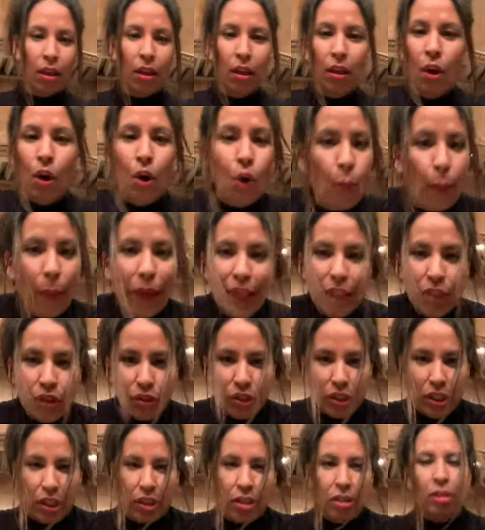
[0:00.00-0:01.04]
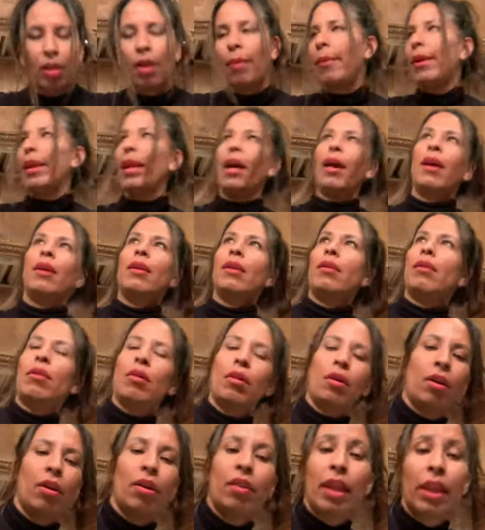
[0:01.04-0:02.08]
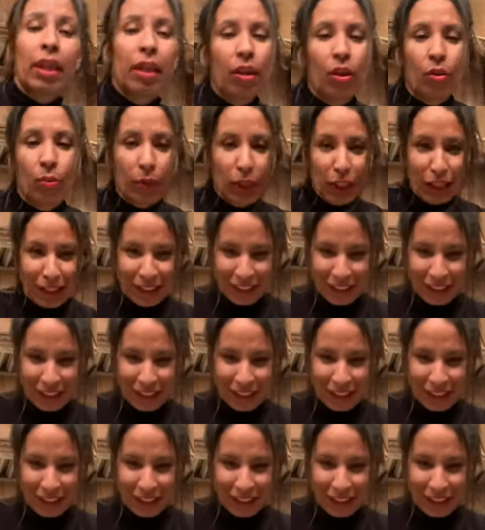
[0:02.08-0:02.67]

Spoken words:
homemade tortillas. I mean, they kill me.